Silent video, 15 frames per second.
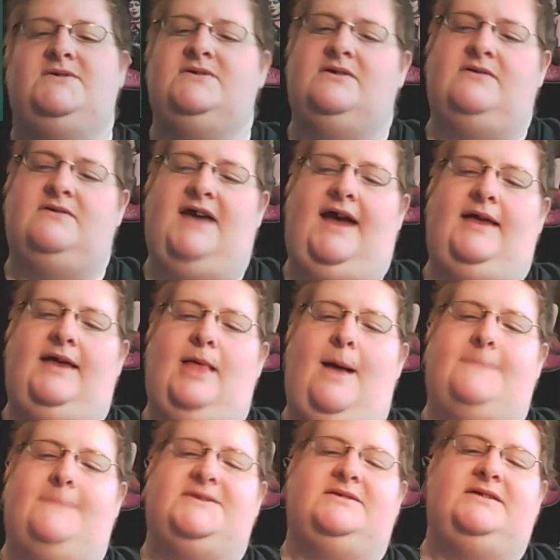ago. I
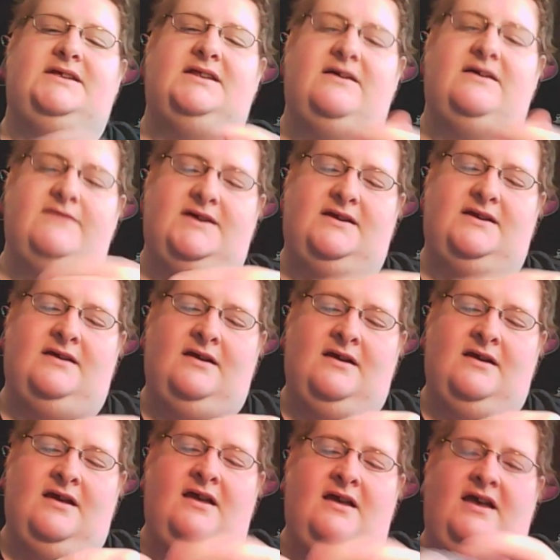absolutely love it.
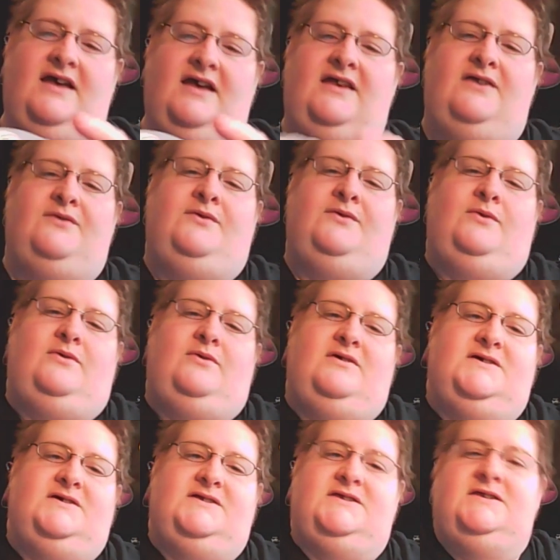And of
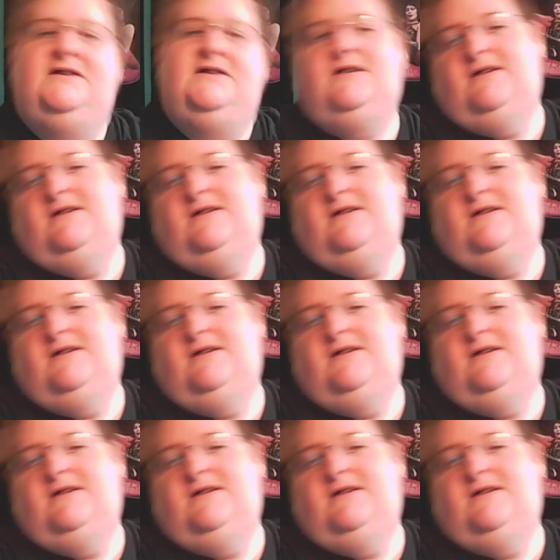course,